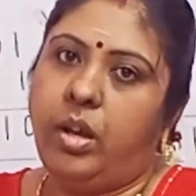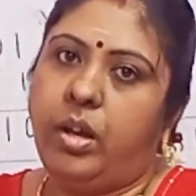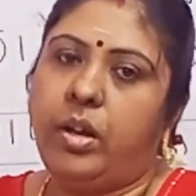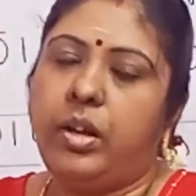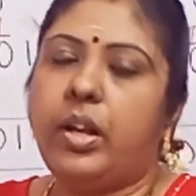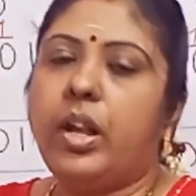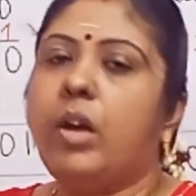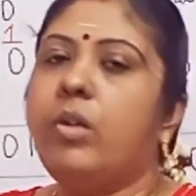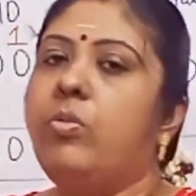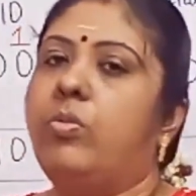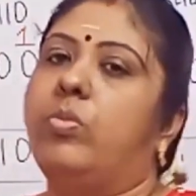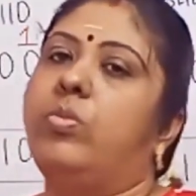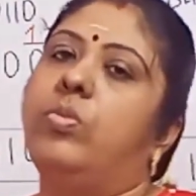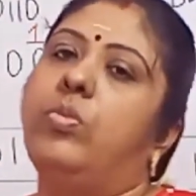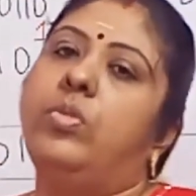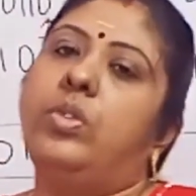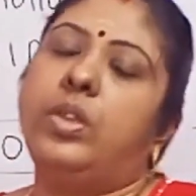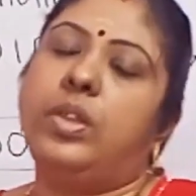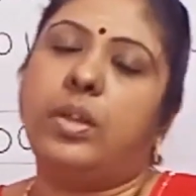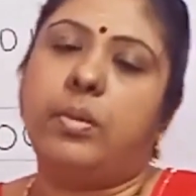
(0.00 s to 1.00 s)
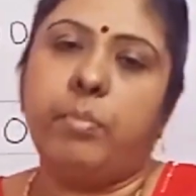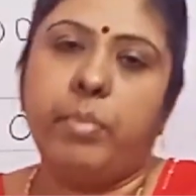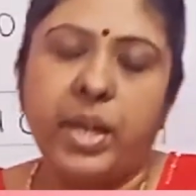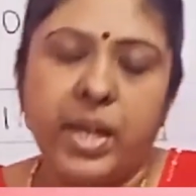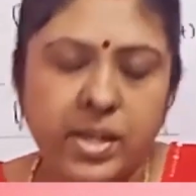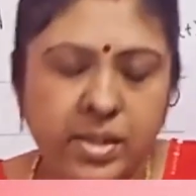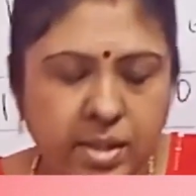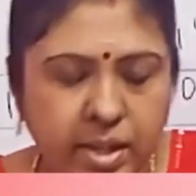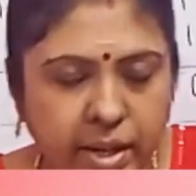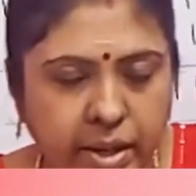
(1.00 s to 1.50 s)
Now the
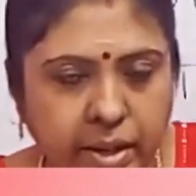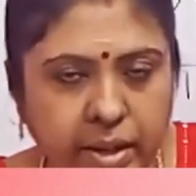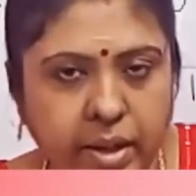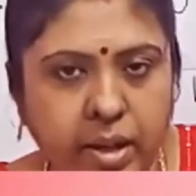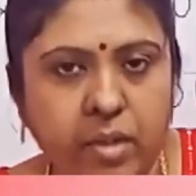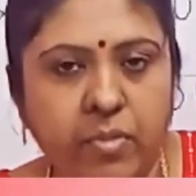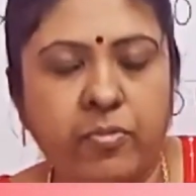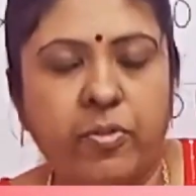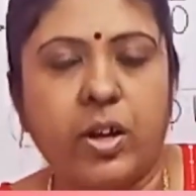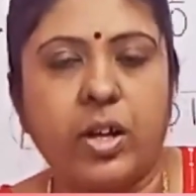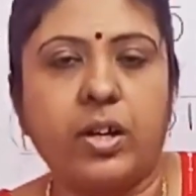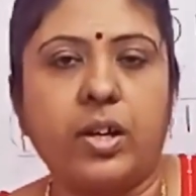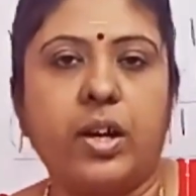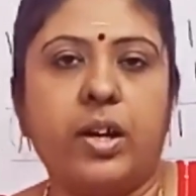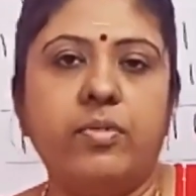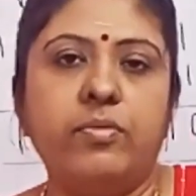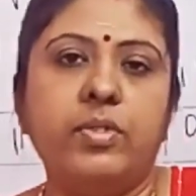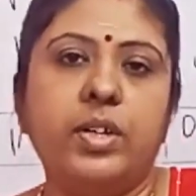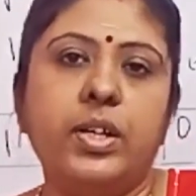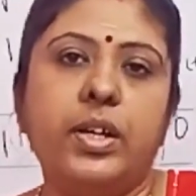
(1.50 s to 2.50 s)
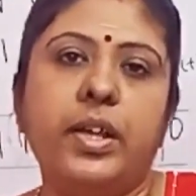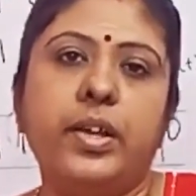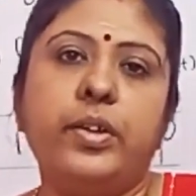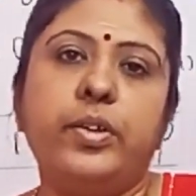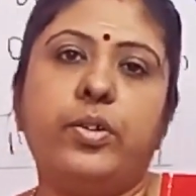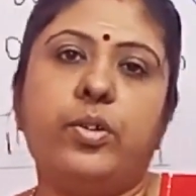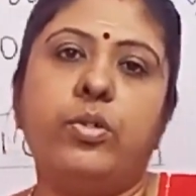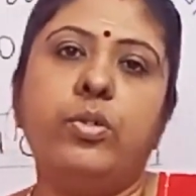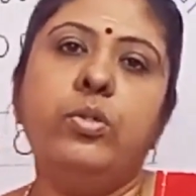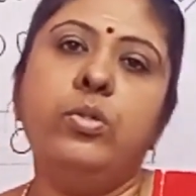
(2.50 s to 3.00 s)
base idea for
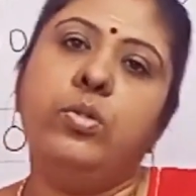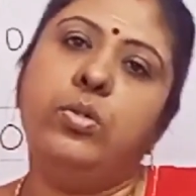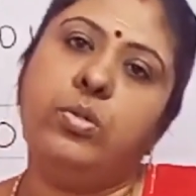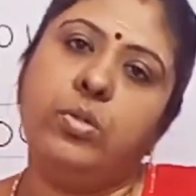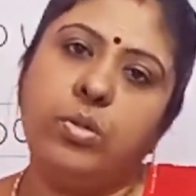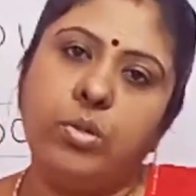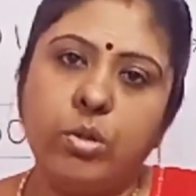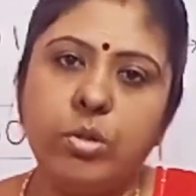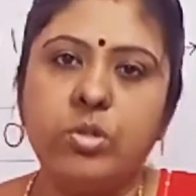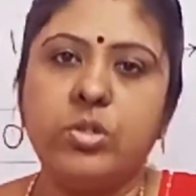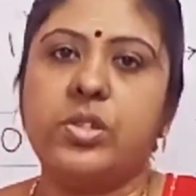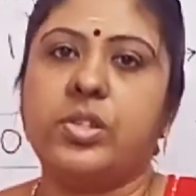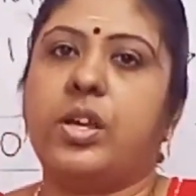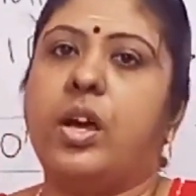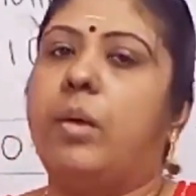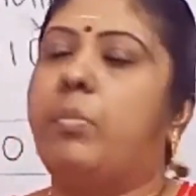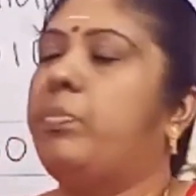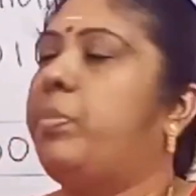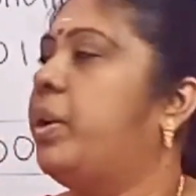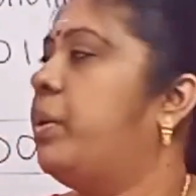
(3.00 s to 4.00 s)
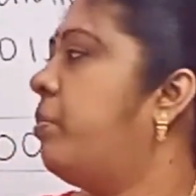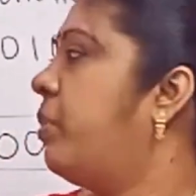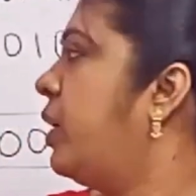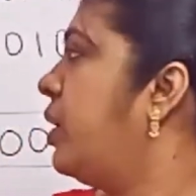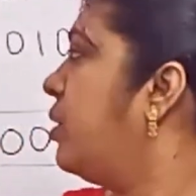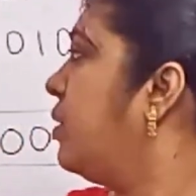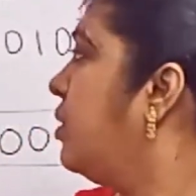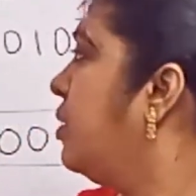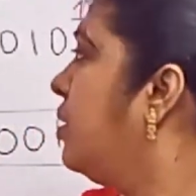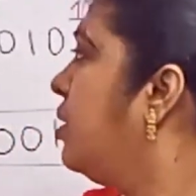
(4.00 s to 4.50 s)
converting to 2's
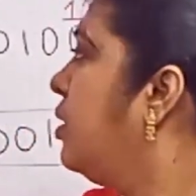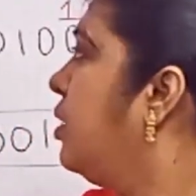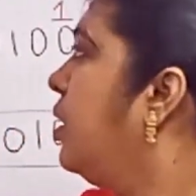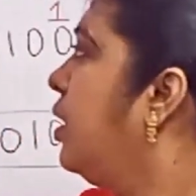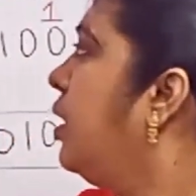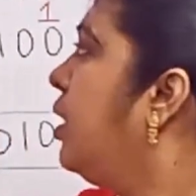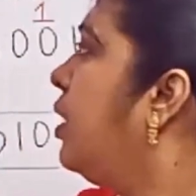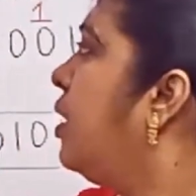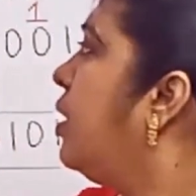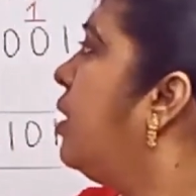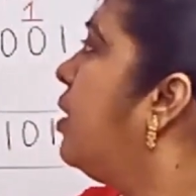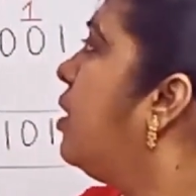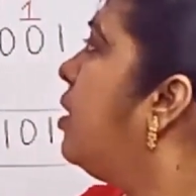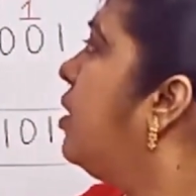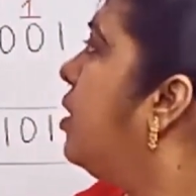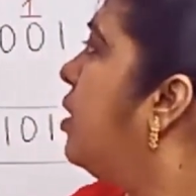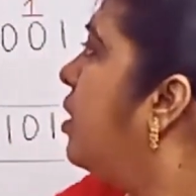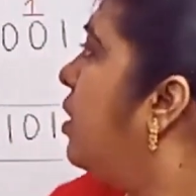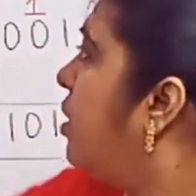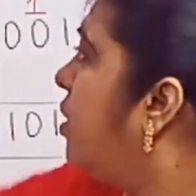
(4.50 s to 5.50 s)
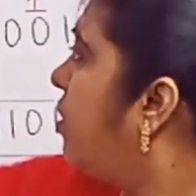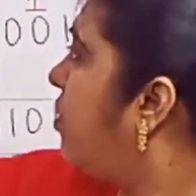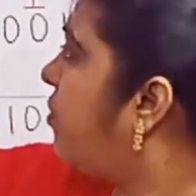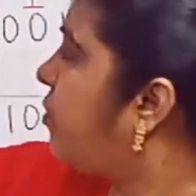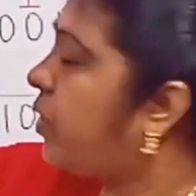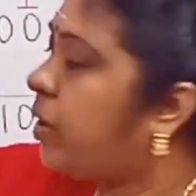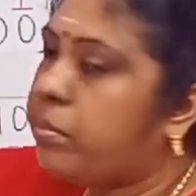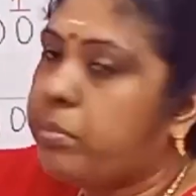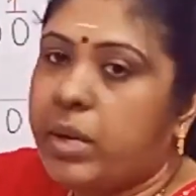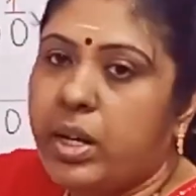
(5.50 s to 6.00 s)
complement.
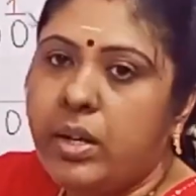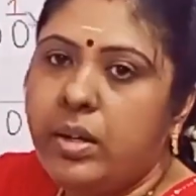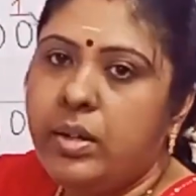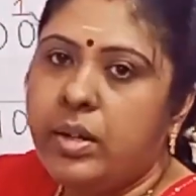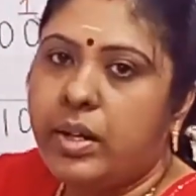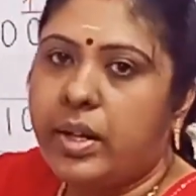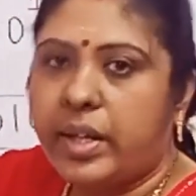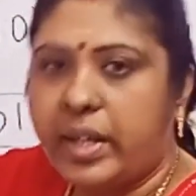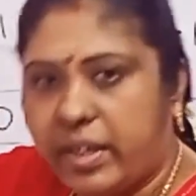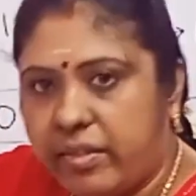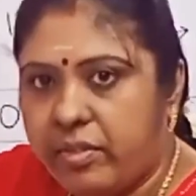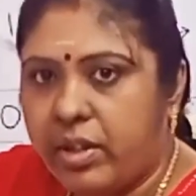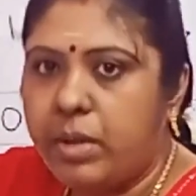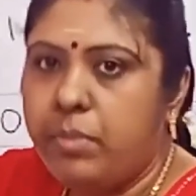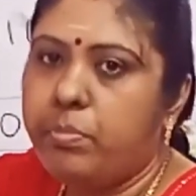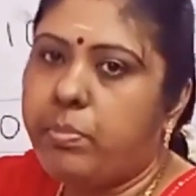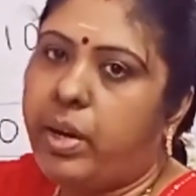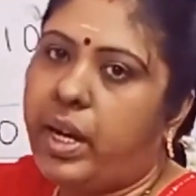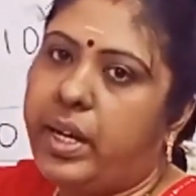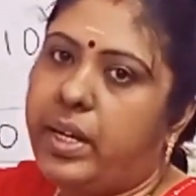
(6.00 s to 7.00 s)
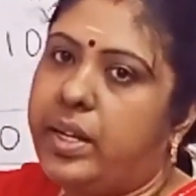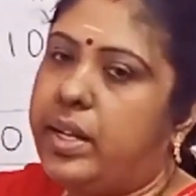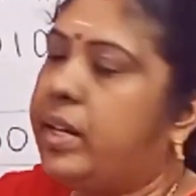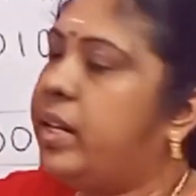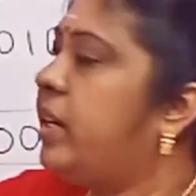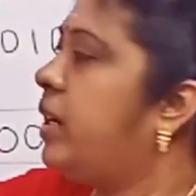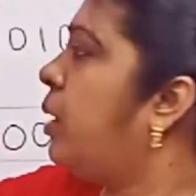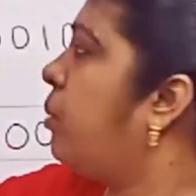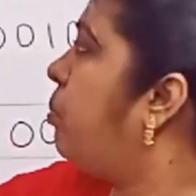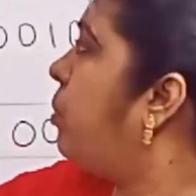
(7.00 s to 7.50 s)
From a given
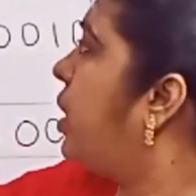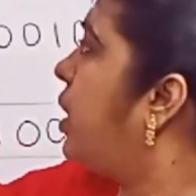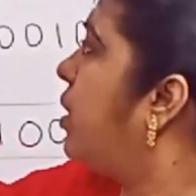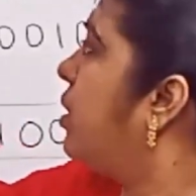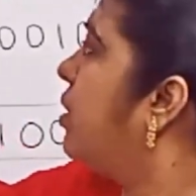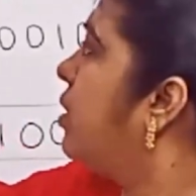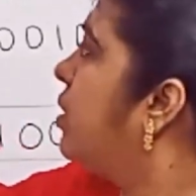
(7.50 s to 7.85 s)
binary number,